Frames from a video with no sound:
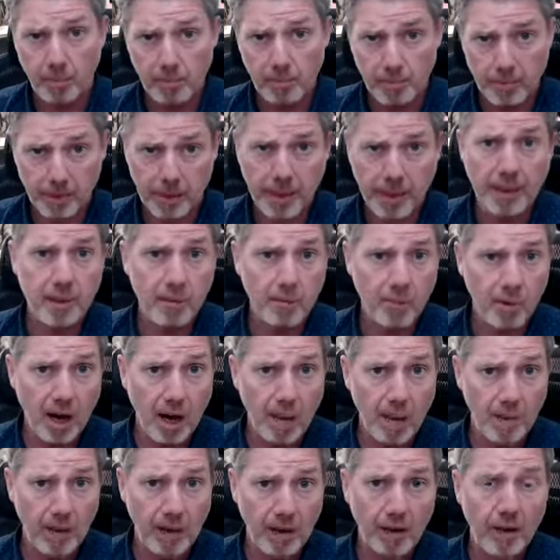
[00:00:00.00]
the
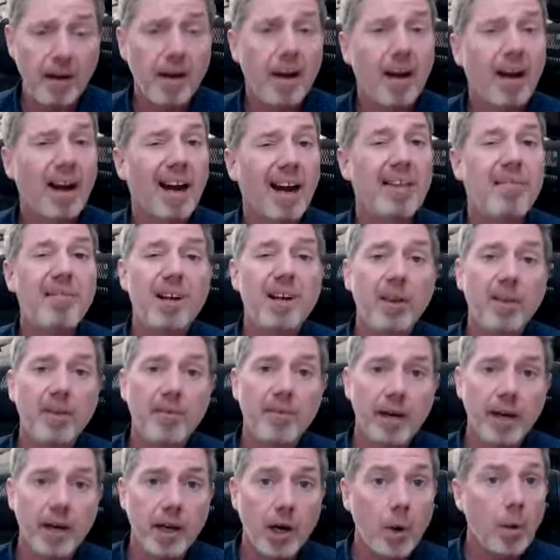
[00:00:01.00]
property. I have another
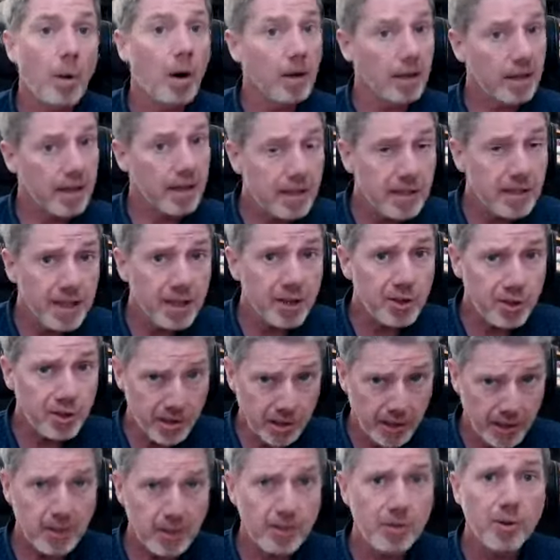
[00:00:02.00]
video on
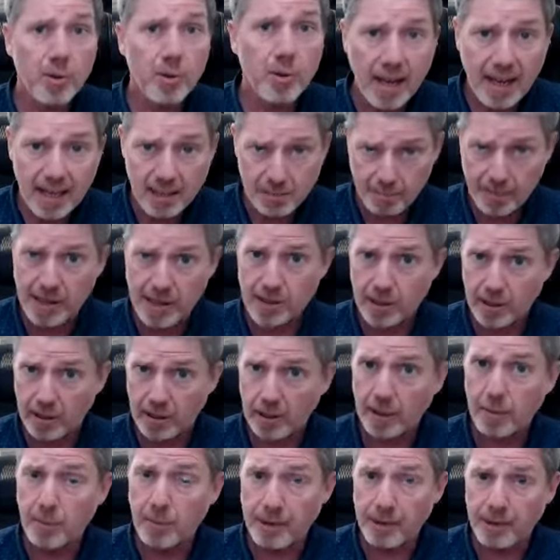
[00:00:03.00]
contingency. So that's basically
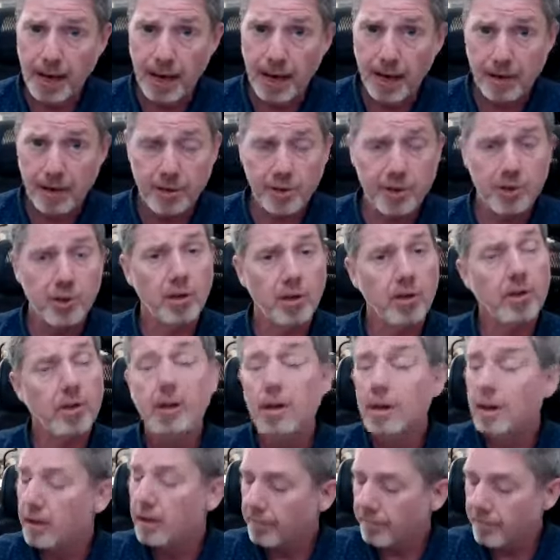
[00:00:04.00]
what that is: your
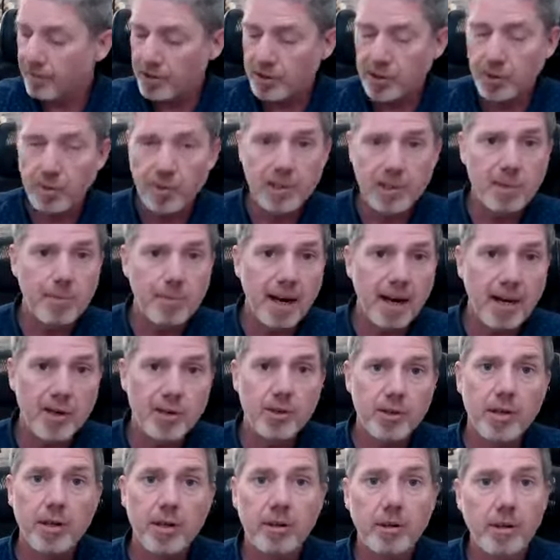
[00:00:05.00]
physical
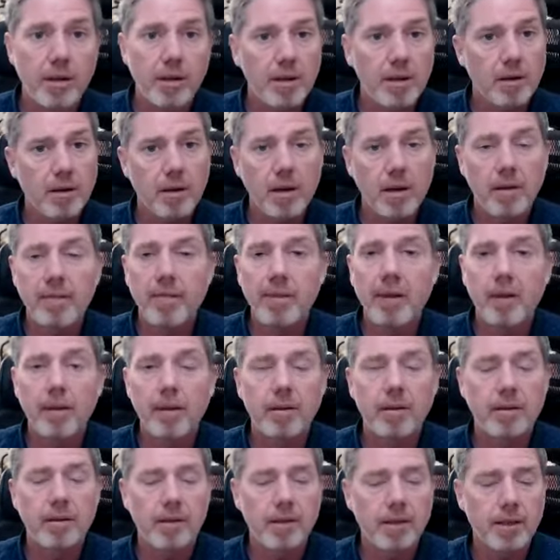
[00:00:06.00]
inspection,
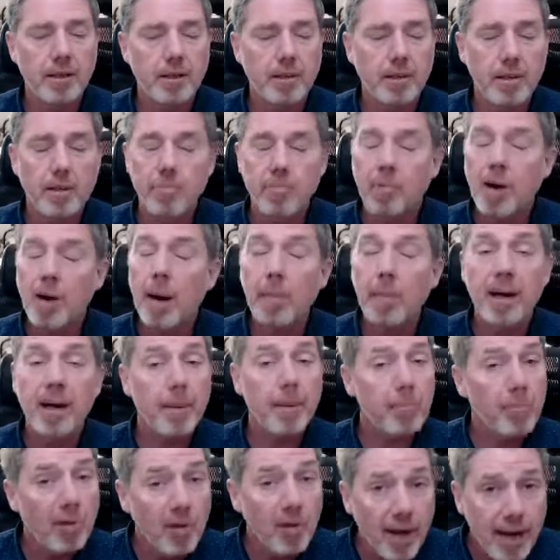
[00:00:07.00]
the property
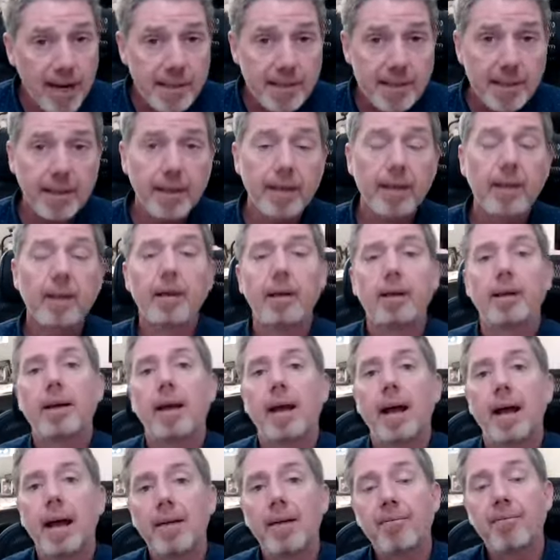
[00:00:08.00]
appraising
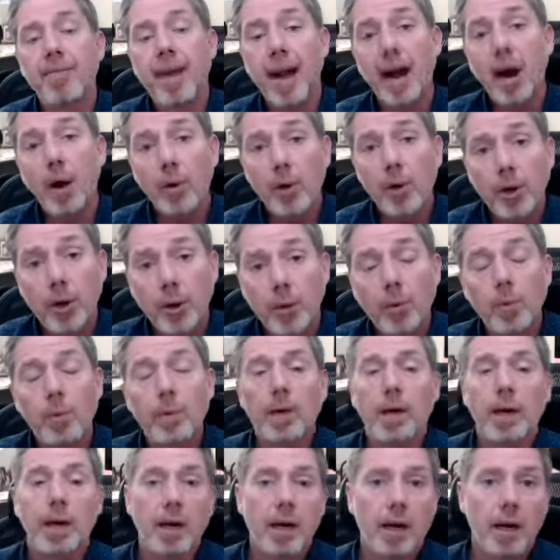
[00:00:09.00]
at value,
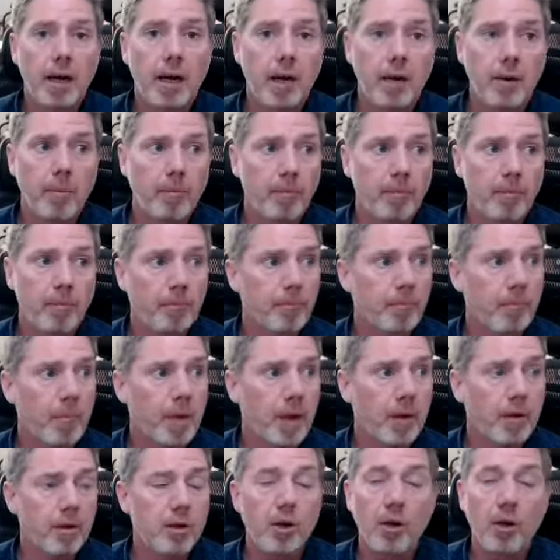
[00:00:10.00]

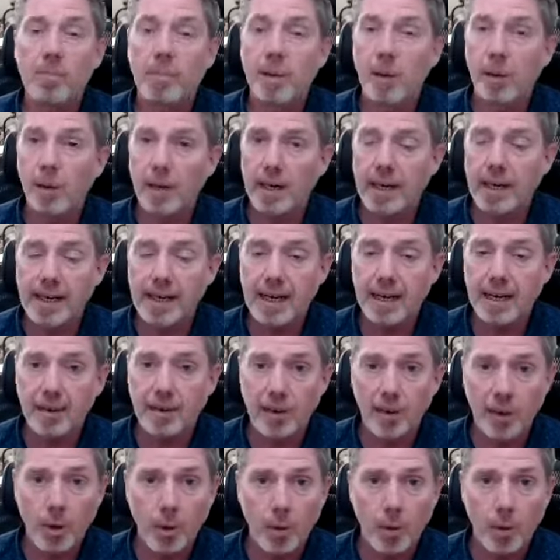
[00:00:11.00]
your ability to get the loan,